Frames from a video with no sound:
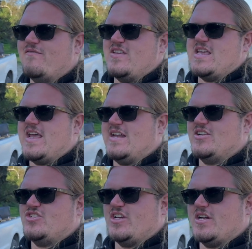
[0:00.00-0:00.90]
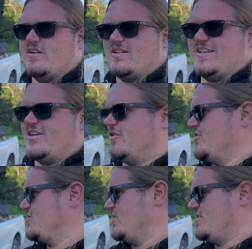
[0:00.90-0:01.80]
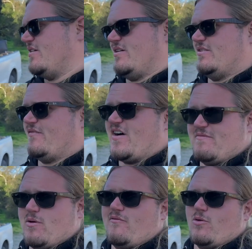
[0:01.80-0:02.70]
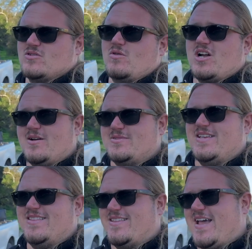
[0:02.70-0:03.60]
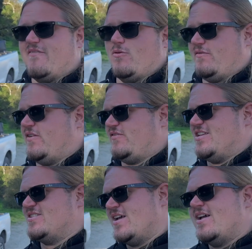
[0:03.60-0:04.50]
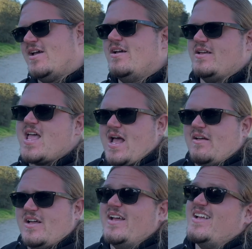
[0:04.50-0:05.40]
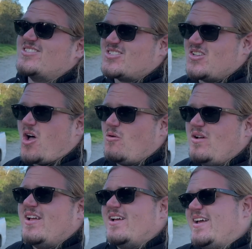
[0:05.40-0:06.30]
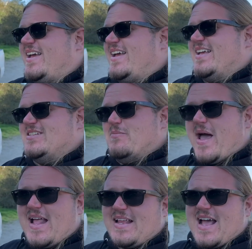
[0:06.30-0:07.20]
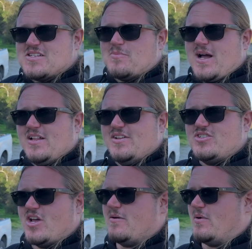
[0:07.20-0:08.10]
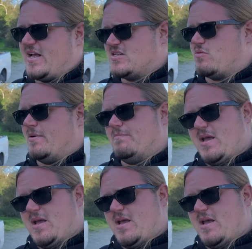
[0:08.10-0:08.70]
V8 engine, you know, usually the 5.4 is what comes in the F-150s. Yeah, it's slow, it gets bad gas mileage, but guess what?